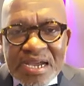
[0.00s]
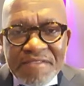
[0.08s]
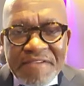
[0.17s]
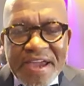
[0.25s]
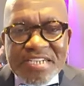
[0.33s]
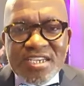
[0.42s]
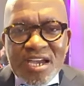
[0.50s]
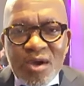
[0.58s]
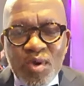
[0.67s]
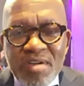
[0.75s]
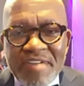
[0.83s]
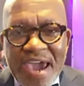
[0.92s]
In fact,
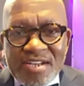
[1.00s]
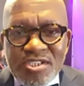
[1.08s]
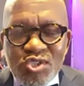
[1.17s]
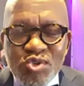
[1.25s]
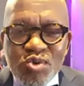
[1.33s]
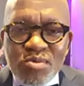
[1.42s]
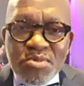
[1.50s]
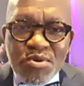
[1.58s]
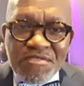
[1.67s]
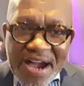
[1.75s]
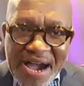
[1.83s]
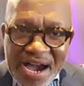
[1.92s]
we've had to
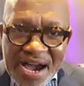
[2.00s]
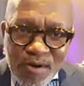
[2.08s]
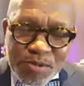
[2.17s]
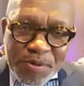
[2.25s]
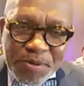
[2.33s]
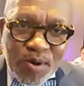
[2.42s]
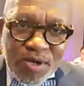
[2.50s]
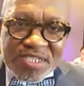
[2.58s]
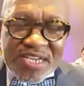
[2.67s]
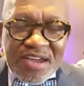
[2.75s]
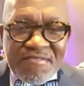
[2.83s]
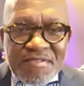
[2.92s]
move out because
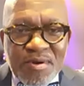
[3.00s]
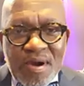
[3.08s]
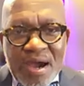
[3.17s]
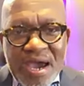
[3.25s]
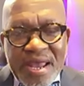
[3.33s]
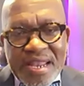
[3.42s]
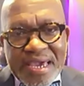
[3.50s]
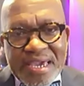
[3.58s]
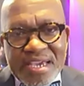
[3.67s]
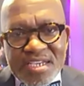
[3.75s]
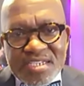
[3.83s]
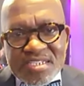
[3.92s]
everyone
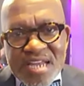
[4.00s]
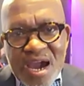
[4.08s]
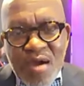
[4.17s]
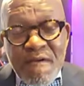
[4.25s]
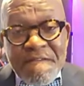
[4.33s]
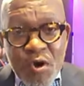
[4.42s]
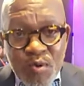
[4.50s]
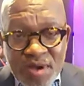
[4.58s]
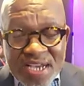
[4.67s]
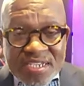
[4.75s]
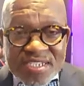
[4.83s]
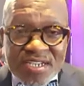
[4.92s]
is now
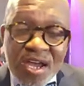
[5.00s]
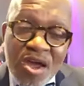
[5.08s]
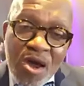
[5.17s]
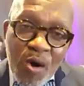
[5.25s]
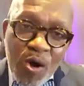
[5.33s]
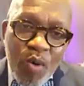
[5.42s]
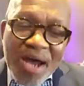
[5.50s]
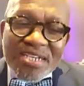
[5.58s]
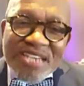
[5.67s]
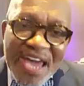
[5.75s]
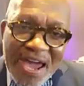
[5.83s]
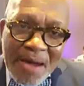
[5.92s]
focused on what
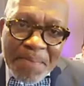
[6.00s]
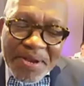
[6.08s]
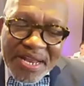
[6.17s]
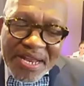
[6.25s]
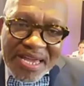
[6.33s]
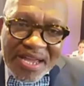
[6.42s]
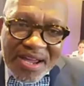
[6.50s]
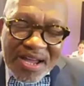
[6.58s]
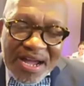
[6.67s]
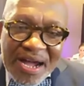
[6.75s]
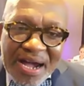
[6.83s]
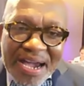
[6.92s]
is happening
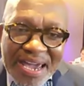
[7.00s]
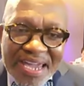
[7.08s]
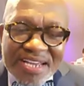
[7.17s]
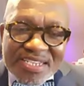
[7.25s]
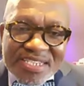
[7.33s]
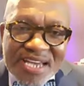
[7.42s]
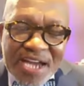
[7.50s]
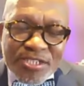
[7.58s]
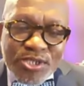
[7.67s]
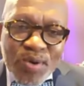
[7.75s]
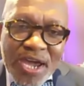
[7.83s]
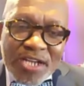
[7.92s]
uh, inside.
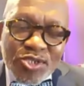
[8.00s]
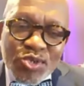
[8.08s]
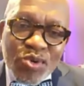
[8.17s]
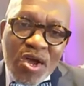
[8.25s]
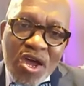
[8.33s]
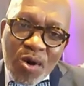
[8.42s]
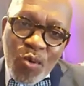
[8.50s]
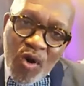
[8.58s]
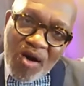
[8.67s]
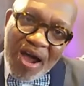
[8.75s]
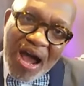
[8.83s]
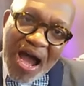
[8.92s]
So we had to
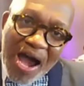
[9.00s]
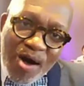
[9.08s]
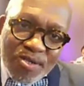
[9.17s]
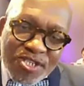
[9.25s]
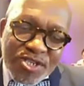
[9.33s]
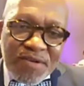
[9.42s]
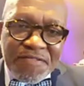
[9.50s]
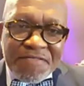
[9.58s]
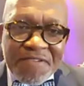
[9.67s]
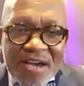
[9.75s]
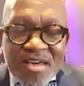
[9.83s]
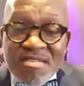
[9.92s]
walk out of
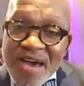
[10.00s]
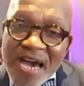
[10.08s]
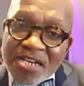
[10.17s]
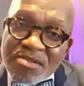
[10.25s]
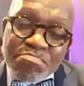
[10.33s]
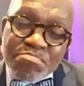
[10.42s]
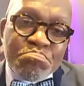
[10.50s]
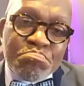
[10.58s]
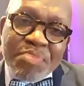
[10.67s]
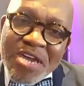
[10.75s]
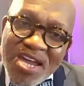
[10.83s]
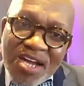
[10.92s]
uh, that
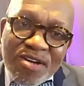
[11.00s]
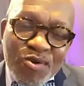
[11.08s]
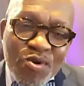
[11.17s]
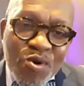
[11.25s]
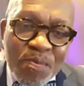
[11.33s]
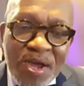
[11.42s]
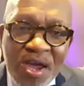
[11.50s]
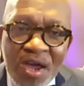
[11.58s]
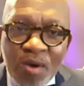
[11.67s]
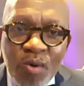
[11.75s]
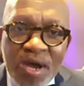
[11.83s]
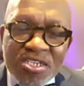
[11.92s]
big room
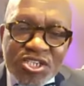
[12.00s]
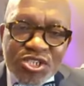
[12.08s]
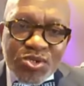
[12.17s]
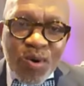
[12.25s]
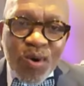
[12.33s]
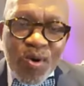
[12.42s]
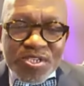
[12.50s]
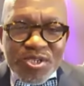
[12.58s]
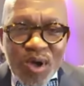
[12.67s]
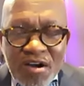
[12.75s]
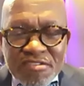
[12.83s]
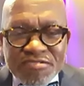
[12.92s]
where scores
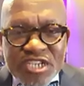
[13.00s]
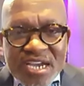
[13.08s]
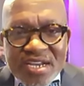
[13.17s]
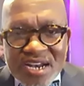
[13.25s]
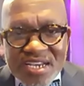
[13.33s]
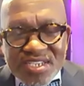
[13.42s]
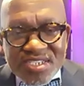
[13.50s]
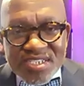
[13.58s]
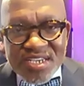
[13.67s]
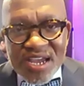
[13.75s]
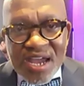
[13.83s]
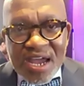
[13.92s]
of
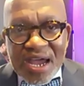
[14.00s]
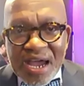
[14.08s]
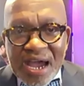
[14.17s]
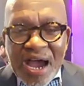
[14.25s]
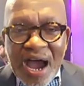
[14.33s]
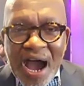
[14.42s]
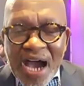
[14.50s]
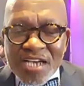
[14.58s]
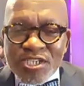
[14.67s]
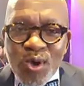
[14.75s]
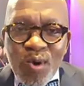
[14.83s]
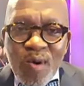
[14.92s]
journalists uh, are.
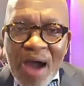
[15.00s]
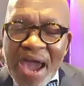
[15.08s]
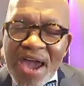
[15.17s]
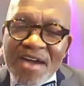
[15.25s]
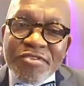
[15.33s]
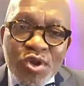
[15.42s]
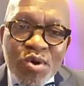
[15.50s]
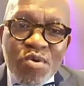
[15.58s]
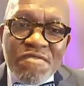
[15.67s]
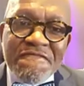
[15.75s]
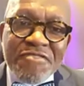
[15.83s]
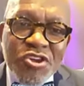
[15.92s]
So I have
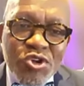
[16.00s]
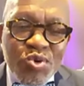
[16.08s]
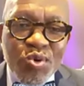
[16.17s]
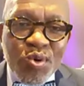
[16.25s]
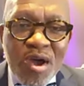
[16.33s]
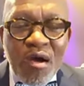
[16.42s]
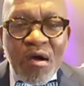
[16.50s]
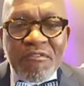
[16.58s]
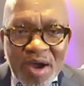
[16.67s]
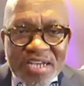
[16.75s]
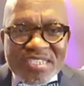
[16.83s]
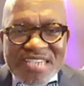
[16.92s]
no view of
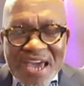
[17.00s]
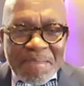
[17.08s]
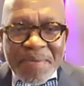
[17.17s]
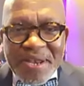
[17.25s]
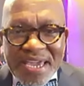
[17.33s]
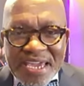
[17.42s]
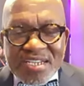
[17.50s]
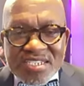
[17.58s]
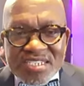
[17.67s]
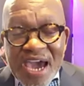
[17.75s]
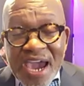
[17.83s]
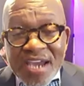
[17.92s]
what is happening
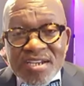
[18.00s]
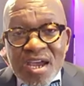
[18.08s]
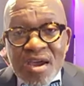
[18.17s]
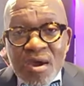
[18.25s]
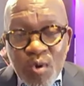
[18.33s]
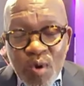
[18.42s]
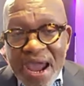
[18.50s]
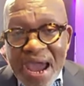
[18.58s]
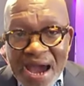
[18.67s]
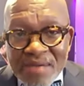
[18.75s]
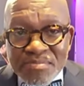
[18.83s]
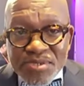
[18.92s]
inside
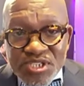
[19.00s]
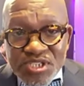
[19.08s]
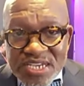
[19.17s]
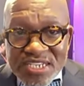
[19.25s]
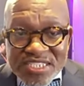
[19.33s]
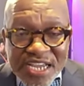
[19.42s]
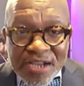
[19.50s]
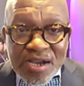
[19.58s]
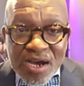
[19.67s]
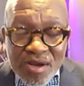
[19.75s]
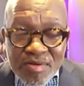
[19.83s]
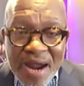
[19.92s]
where I'm sitting
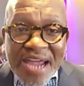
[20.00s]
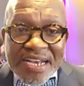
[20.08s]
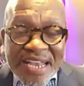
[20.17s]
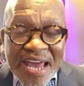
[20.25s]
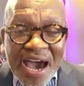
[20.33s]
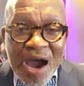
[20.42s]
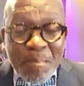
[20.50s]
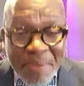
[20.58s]
right now.